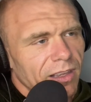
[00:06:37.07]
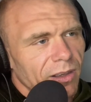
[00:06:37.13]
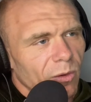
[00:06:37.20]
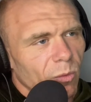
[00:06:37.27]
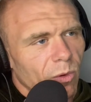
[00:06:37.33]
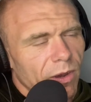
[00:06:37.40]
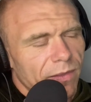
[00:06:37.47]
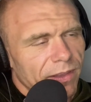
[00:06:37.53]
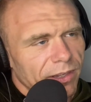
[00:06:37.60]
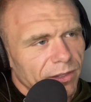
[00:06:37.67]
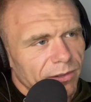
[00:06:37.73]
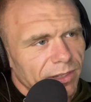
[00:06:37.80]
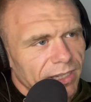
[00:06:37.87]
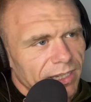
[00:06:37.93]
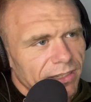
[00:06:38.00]
one that
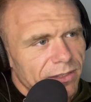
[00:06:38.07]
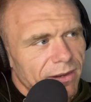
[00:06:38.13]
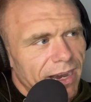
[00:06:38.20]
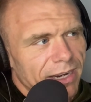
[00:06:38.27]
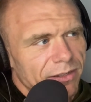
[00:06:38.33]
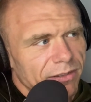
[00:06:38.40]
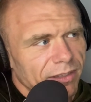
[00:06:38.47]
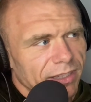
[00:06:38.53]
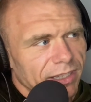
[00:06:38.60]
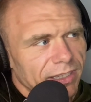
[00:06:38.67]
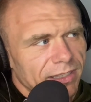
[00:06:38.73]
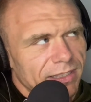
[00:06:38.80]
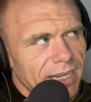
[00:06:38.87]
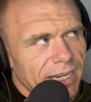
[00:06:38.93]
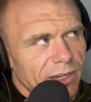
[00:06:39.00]
you need to
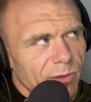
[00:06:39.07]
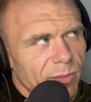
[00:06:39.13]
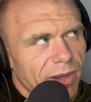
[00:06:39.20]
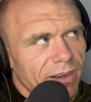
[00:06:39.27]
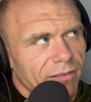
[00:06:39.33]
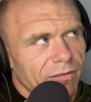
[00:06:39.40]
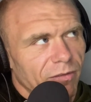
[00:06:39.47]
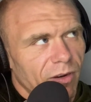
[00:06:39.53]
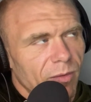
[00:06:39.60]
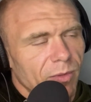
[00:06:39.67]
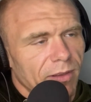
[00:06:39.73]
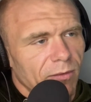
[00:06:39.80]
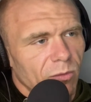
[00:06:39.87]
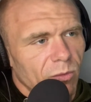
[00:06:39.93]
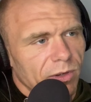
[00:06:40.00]
actually take your pet
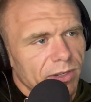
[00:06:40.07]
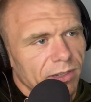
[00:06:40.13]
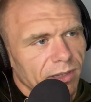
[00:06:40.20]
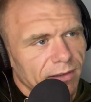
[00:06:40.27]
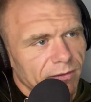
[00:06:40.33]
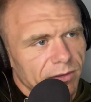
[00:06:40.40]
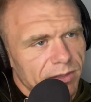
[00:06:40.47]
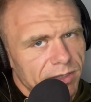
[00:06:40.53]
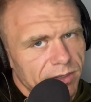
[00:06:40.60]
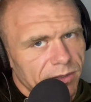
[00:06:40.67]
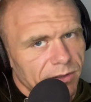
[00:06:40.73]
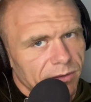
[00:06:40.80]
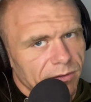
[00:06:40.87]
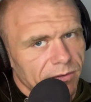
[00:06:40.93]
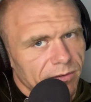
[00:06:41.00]
from level 1 to level
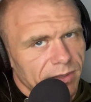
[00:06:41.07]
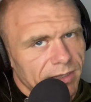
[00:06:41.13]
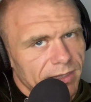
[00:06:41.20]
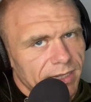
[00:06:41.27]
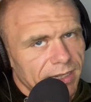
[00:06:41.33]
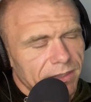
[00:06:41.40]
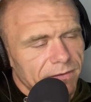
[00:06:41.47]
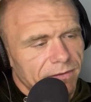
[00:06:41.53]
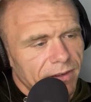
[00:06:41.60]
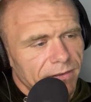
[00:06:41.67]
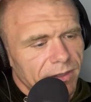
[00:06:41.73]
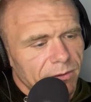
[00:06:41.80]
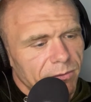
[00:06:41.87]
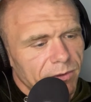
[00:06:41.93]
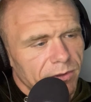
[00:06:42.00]
2. It takes
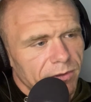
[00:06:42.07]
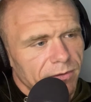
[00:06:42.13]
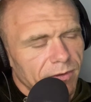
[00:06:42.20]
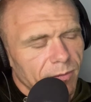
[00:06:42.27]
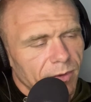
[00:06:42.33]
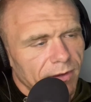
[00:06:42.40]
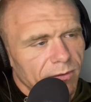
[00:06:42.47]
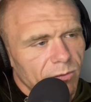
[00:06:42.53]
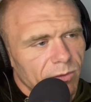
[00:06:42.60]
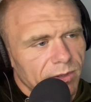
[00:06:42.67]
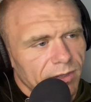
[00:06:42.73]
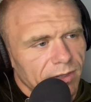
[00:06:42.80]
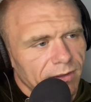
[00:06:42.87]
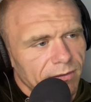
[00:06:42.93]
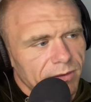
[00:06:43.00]
50 Rude from level
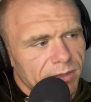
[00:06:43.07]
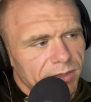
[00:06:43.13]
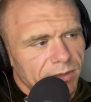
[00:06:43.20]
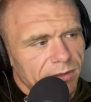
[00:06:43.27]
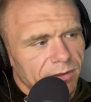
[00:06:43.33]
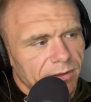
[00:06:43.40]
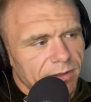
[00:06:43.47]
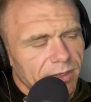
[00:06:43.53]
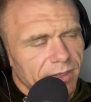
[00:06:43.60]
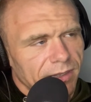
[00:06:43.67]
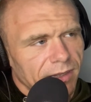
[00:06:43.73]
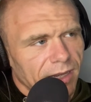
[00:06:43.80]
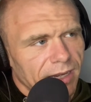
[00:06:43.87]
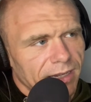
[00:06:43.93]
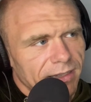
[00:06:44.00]
1 to level 2, and
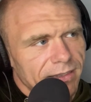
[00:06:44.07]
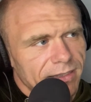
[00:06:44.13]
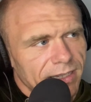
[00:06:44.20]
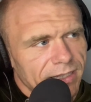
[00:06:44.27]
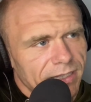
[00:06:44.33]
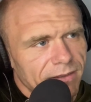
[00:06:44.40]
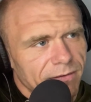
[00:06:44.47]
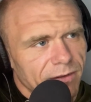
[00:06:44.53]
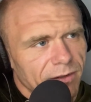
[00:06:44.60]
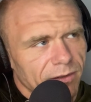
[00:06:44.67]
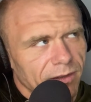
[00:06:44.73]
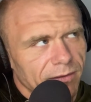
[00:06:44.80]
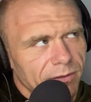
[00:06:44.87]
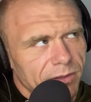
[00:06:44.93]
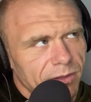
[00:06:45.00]
then like 60 for
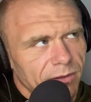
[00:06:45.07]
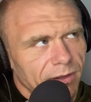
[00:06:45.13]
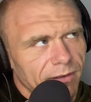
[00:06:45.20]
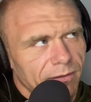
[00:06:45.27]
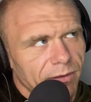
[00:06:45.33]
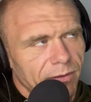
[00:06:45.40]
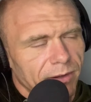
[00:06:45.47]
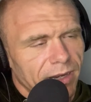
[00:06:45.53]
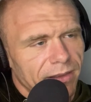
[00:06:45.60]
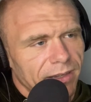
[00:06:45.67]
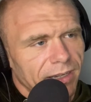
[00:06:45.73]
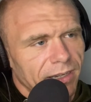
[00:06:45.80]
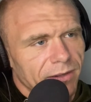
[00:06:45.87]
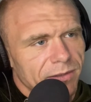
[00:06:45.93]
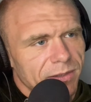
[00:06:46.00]
level 2 to level 3. I
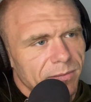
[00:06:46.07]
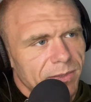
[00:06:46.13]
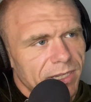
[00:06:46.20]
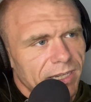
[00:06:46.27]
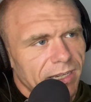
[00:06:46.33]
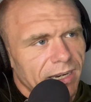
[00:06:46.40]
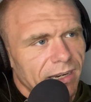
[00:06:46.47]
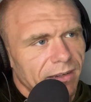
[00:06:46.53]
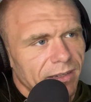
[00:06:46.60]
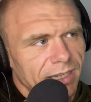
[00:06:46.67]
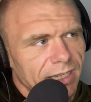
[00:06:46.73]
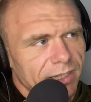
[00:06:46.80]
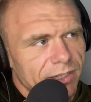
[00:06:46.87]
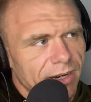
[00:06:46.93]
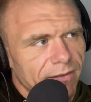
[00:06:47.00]
think it goes up 10
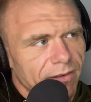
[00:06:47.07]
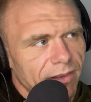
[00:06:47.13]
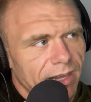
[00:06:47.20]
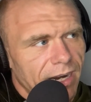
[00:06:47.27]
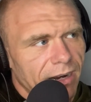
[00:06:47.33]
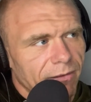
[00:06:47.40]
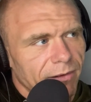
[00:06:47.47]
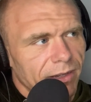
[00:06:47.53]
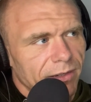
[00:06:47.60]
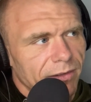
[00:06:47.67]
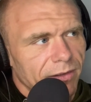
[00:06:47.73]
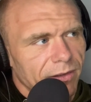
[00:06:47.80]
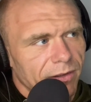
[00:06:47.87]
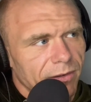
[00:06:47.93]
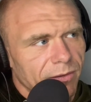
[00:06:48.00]
each after that. I read
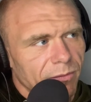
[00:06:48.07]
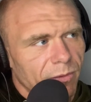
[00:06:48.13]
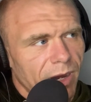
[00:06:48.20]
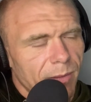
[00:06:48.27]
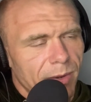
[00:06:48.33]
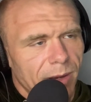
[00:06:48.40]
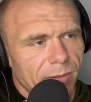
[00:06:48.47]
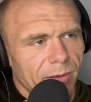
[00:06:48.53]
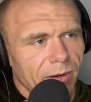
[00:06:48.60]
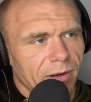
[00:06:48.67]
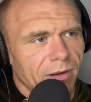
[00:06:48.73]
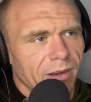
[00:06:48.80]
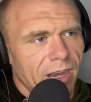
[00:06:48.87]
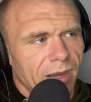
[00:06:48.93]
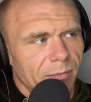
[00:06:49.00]
in the white
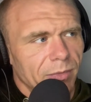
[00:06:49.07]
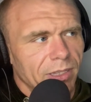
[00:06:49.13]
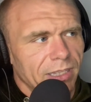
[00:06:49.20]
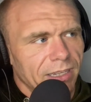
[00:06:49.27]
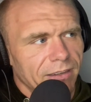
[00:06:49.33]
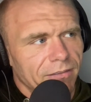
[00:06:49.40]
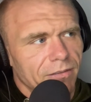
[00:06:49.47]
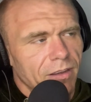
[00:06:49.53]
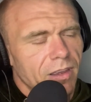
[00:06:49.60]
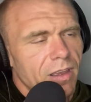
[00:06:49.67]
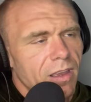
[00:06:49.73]
paper, I believe.